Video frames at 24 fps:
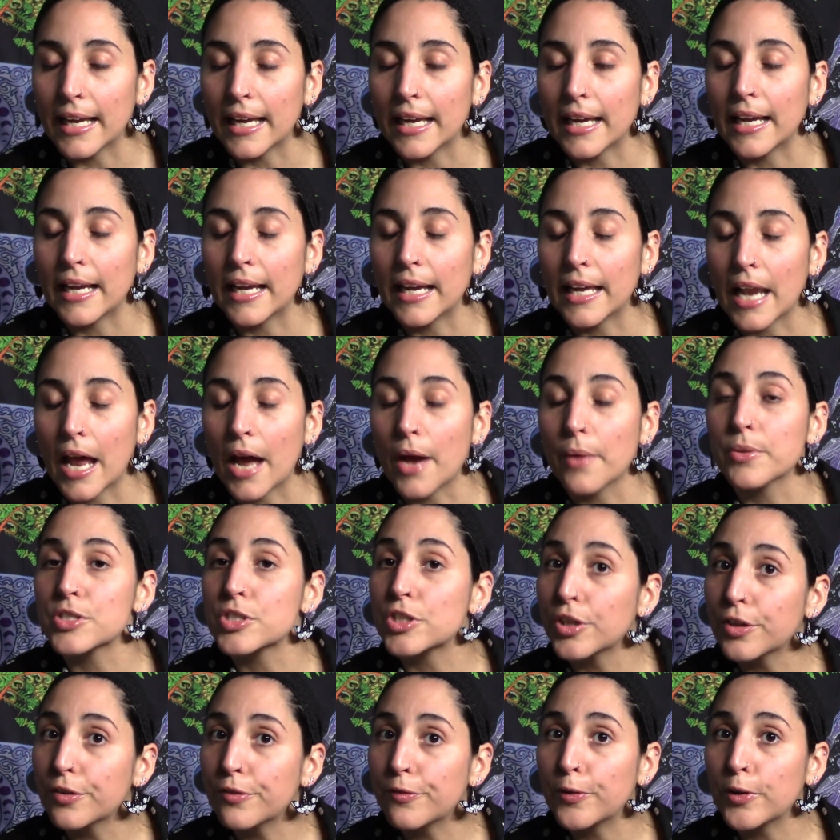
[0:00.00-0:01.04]
and I was
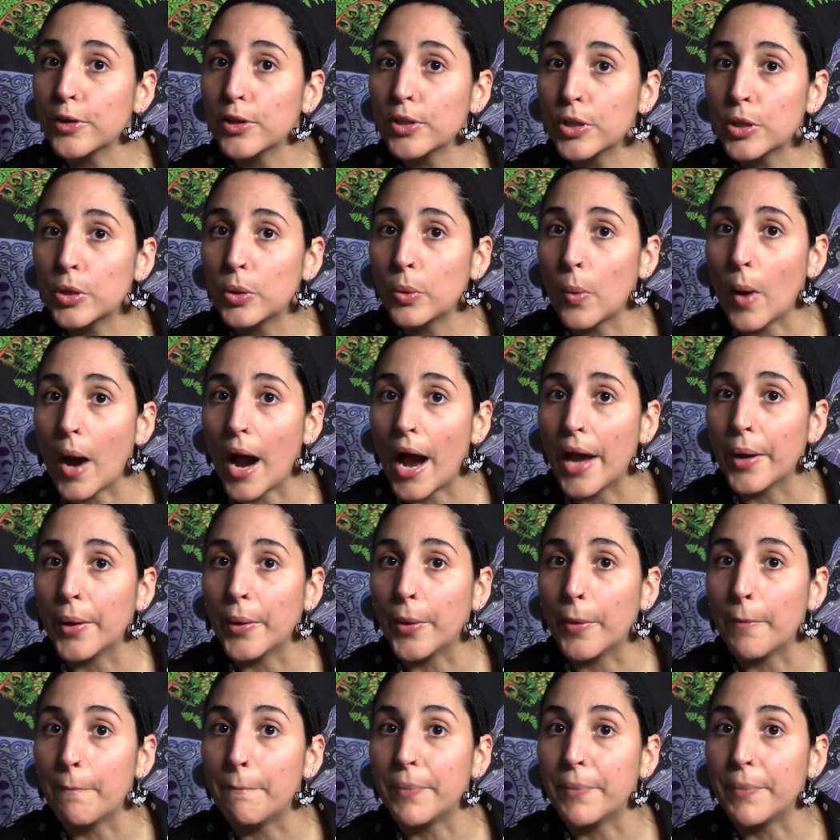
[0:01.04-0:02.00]
good for a little while,